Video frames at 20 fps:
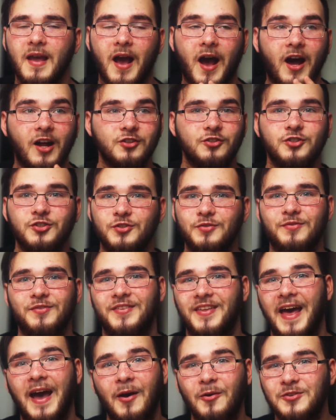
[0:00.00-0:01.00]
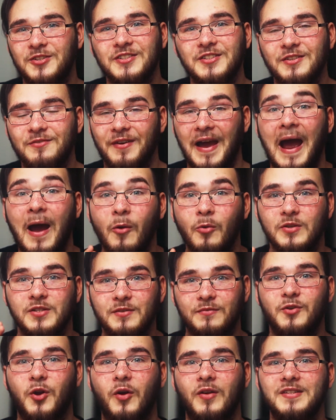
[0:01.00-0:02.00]
hundreds of thousands of hours
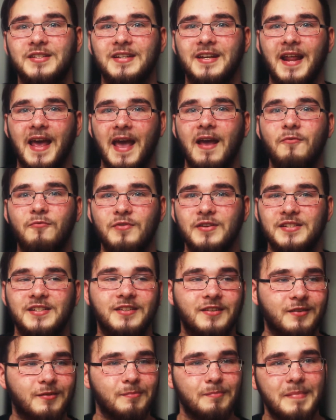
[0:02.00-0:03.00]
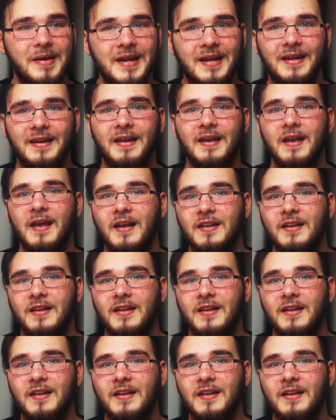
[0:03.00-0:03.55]
of content every single minute